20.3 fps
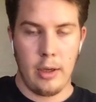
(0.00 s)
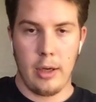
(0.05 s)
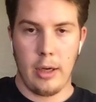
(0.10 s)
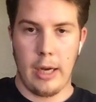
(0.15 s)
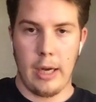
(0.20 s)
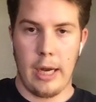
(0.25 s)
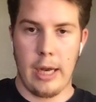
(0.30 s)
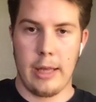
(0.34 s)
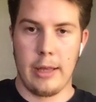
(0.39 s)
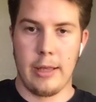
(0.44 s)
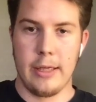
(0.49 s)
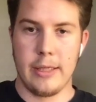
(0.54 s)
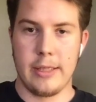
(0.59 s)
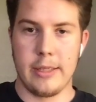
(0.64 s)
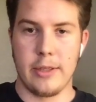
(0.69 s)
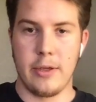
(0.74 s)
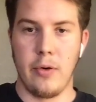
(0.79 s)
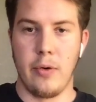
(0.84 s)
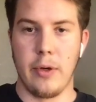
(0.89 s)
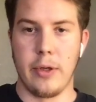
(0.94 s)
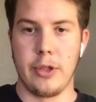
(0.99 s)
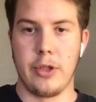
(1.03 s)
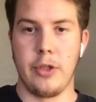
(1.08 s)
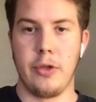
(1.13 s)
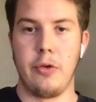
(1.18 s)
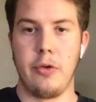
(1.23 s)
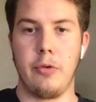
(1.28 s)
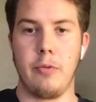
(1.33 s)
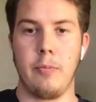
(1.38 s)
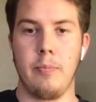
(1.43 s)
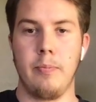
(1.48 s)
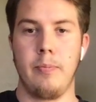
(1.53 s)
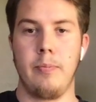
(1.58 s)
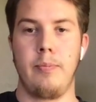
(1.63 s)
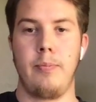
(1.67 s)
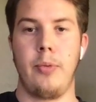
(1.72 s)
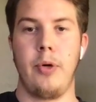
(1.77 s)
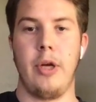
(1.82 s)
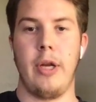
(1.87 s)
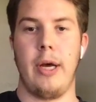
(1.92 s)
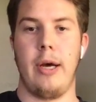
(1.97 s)
And this is going to
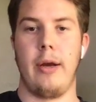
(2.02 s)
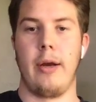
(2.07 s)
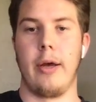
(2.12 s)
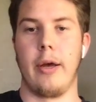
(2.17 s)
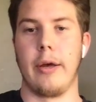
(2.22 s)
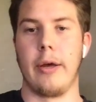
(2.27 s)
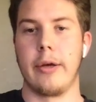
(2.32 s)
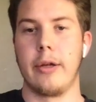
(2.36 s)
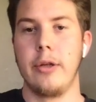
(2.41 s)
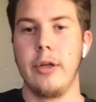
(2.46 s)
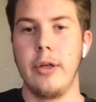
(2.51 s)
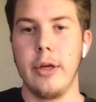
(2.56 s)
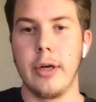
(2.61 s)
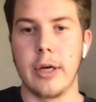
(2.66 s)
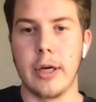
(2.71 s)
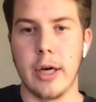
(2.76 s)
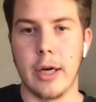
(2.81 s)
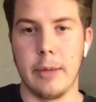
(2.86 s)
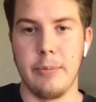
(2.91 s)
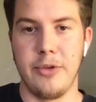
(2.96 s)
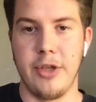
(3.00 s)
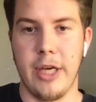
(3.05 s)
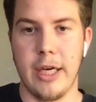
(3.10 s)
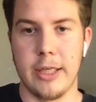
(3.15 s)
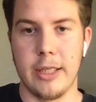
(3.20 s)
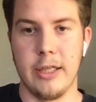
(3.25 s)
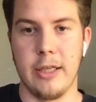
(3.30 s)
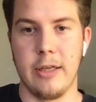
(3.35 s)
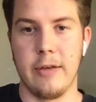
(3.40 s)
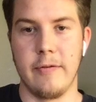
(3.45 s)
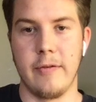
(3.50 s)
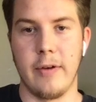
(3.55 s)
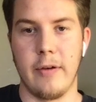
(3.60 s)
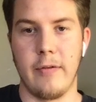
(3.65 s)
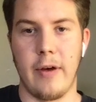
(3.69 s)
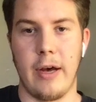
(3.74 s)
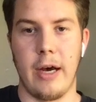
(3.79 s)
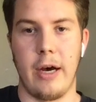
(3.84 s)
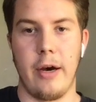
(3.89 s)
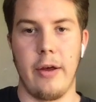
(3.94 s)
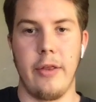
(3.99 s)
put out a clear-cut objective of
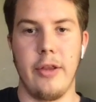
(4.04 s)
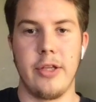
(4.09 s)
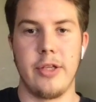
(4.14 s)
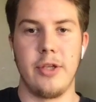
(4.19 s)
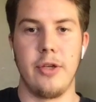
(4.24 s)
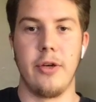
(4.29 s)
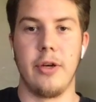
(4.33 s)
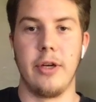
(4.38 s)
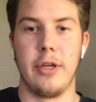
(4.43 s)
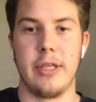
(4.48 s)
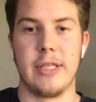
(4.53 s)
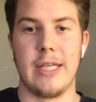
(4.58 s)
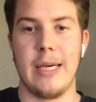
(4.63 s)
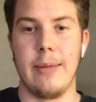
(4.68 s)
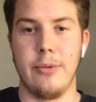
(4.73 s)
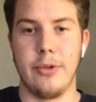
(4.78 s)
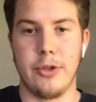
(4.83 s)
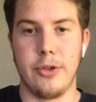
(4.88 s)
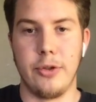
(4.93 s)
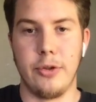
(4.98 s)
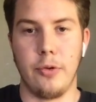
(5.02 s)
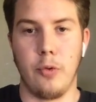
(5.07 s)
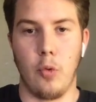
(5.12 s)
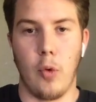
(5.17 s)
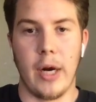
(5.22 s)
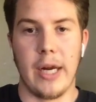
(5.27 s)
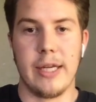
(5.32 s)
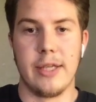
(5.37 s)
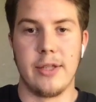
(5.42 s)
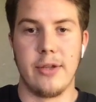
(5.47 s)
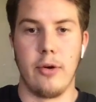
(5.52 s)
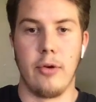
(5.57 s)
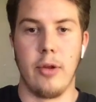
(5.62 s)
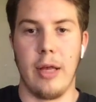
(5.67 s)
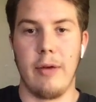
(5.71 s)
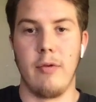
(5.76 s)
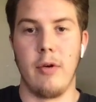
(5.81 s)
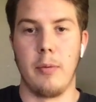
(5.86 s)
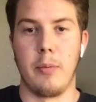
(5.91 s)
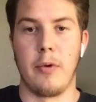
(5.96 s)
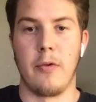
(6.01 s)
how the student is able to raise their
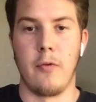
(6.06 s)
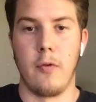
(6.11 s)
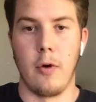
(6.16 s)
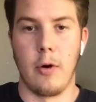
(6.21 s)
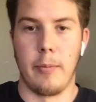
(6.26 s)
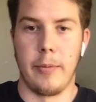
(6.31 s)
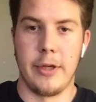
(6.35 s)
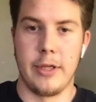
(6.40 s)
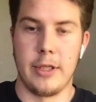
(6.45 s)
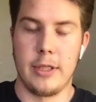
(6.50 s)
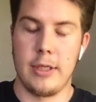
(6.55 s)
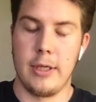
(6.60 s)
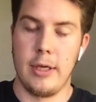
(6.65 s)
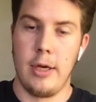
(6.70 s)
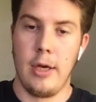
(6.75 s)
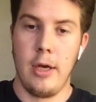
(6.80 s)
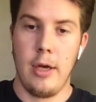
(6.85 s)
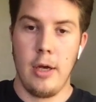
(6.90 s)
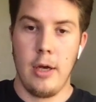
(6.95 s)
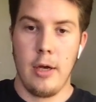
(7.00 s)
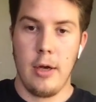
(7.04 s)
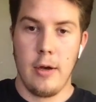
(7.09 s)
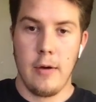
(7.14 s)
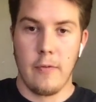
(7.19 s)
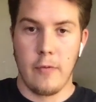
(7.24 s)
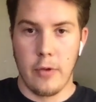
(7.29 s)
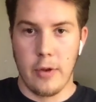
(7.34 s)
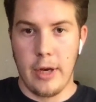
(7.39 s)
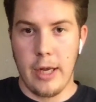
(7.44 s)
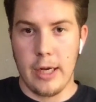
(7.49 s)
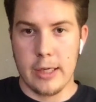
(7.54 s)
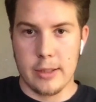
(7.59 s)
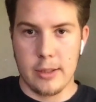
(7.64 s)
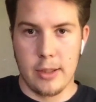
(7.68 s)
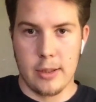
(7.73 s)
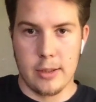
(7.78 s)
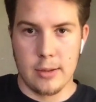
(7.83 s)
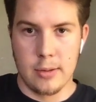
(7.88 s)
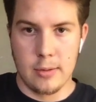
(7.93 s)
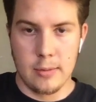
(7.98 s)
level of performance for the next lesson.